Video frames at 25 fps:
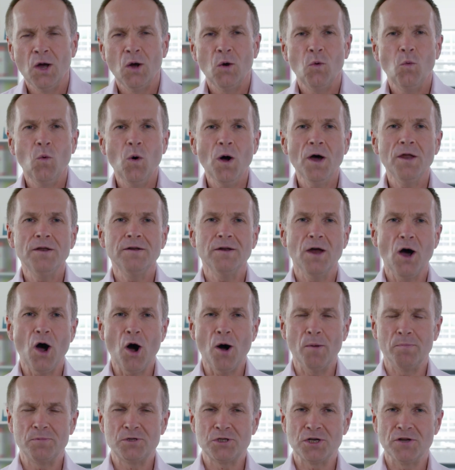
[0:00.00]
One
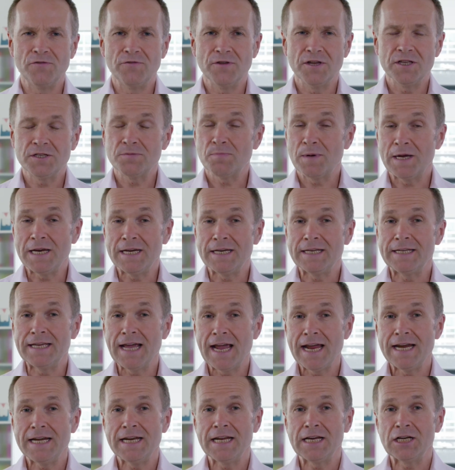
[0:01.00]
option that's been
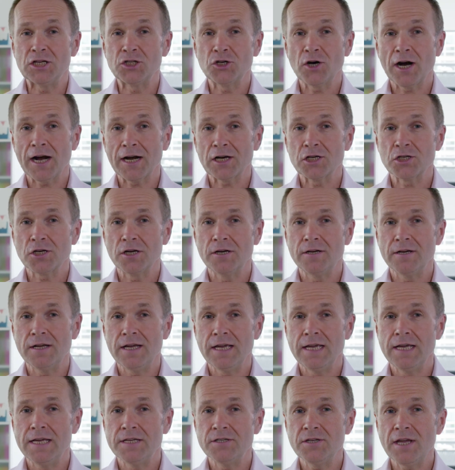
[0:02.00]
gaining traction
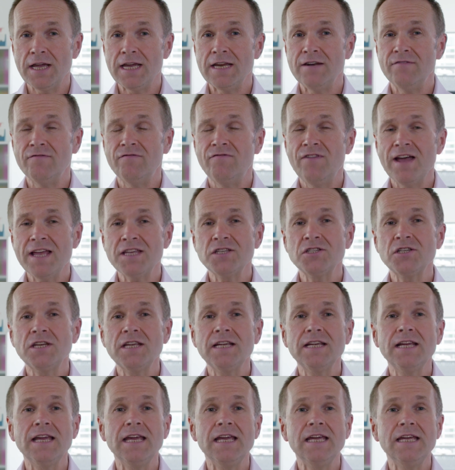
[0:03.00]
is
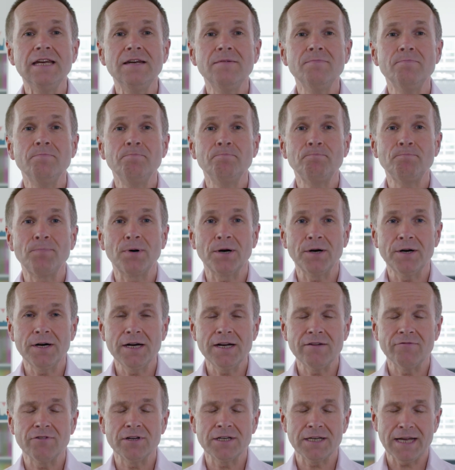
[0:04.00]
investing in
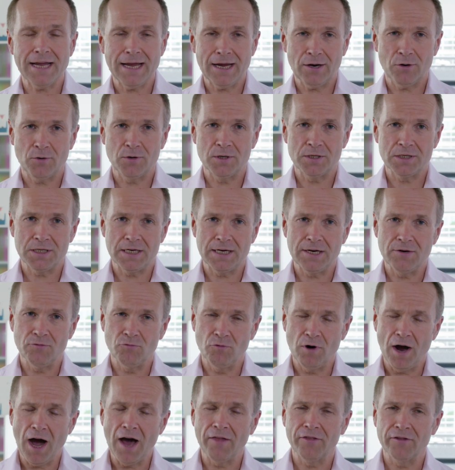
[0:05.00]
private equity
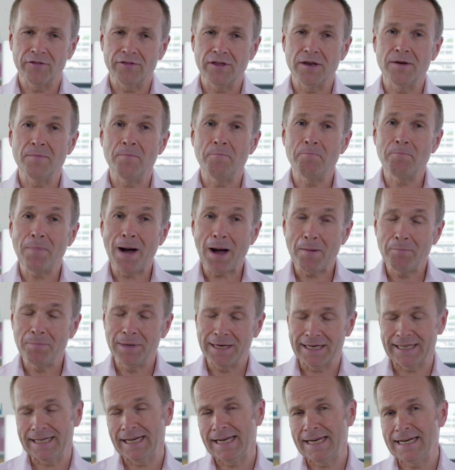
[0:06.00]
rather than
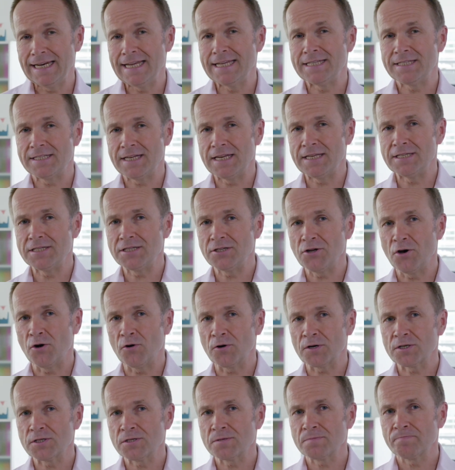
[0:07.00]
publicly listed
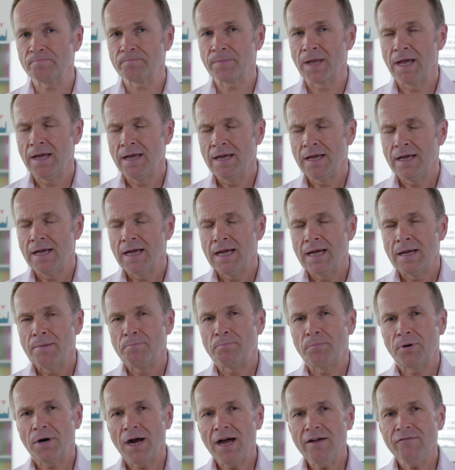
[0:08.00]
stocks.
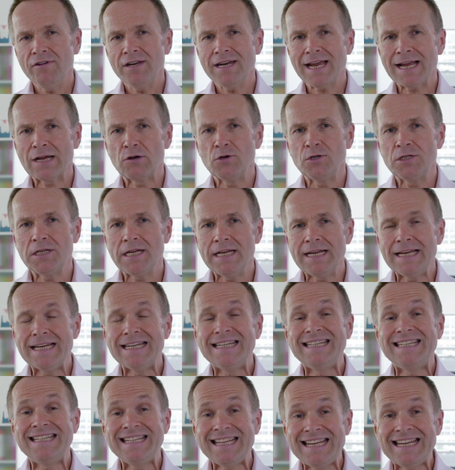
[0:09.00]
Private equity
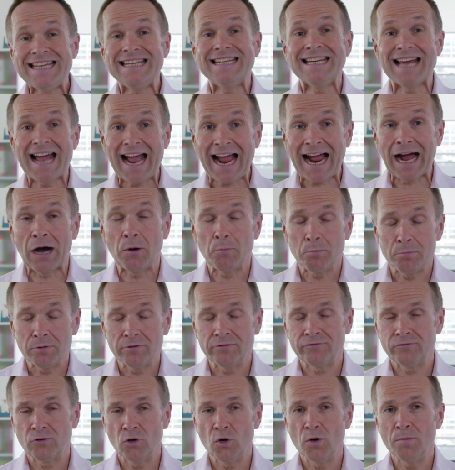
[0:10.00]
did
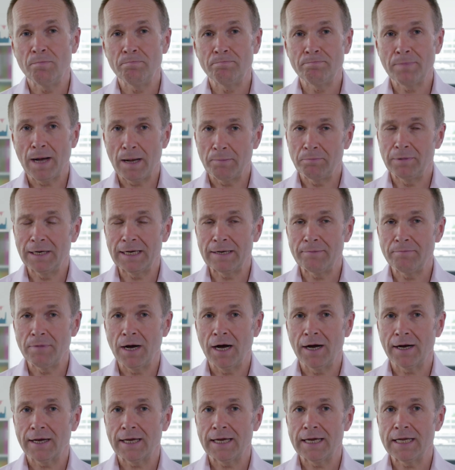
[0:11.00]
outperform public
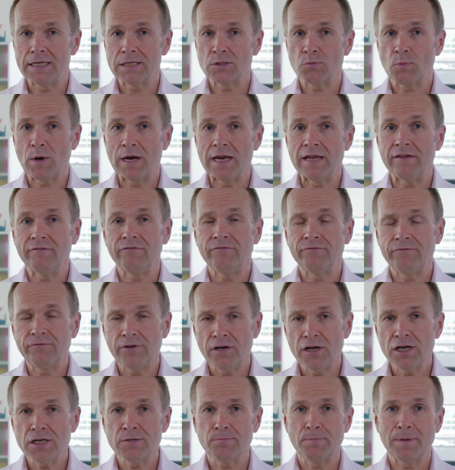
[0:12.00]
markets when it
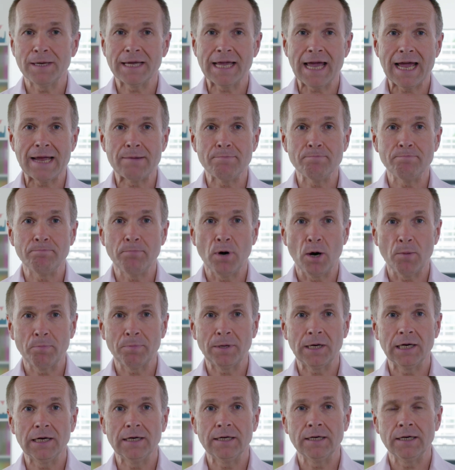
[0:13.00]
first became
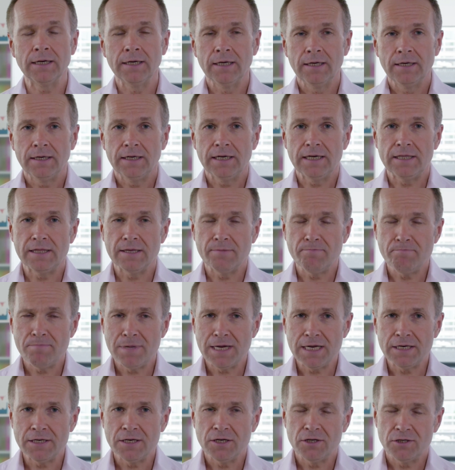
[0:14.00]
popular in the
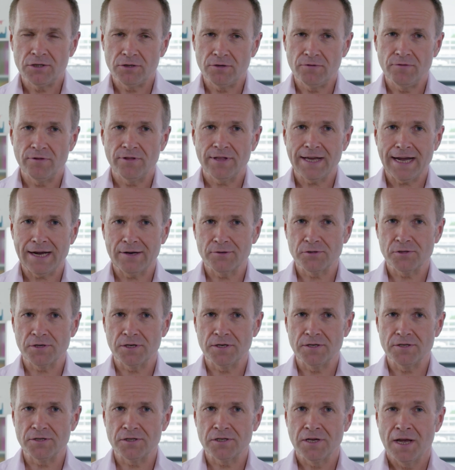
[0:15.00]
mid
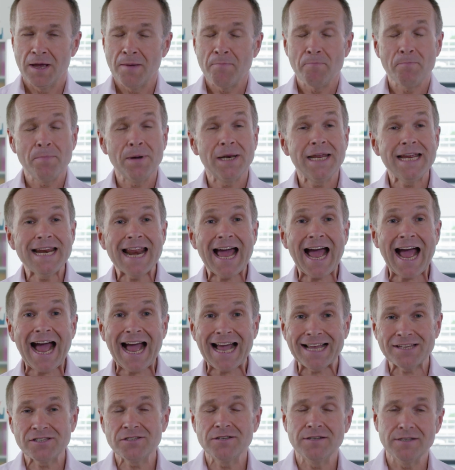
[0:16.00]
2000s, but it
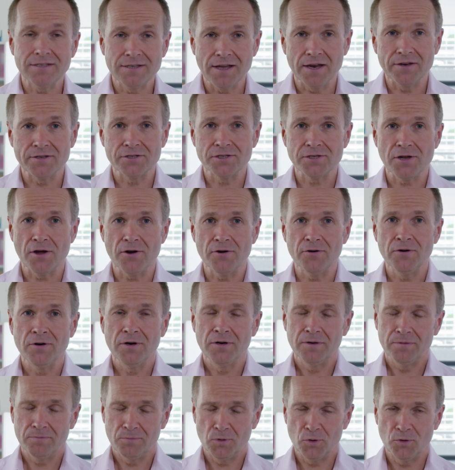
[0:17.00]
hasn't done so
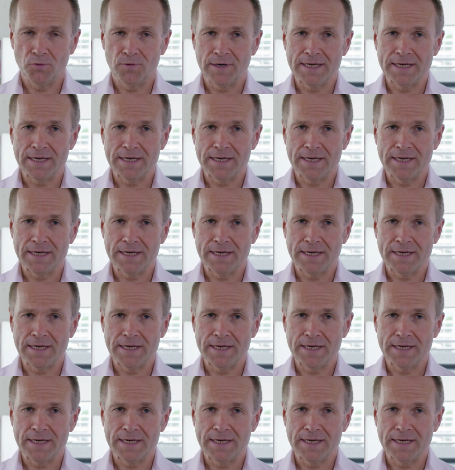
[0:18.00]
more